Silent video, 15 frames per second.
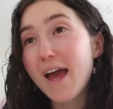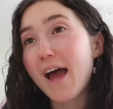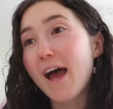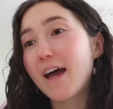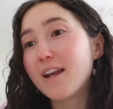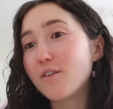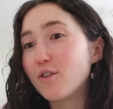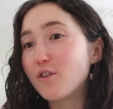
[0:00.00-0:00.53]

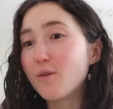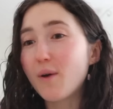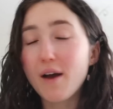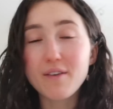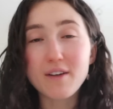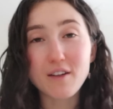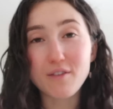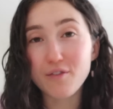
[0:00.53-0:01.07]
And if you do
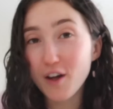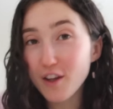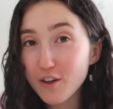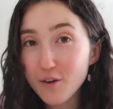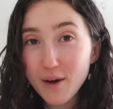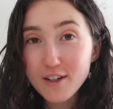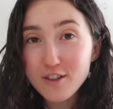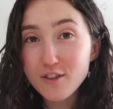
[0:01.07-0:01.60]
have any further
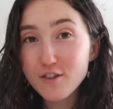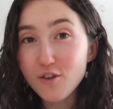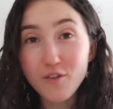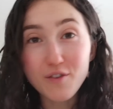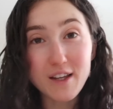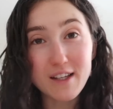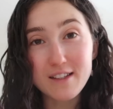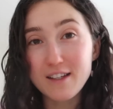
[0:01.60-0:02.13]
questions,
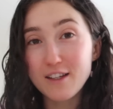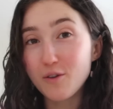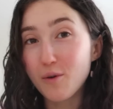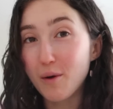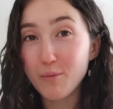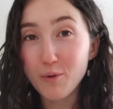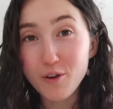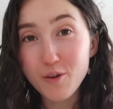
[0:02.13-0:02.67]
obviously you
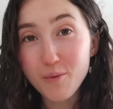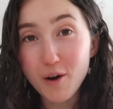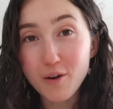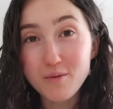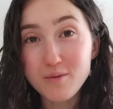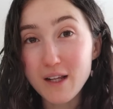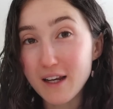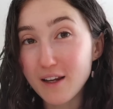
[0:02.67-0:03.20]
are more than
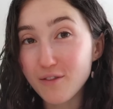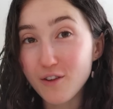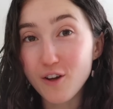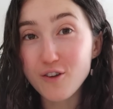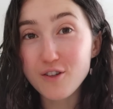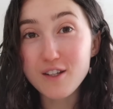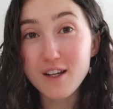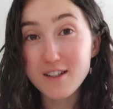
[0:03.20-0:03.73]
welcome to leave
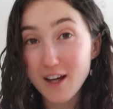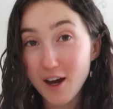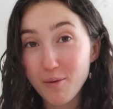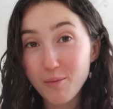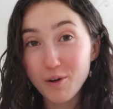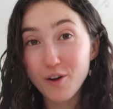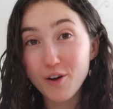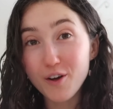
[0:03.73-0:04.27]
those down
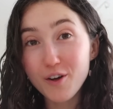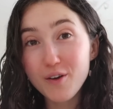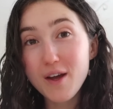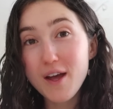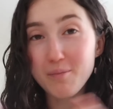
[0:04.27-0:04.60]
below.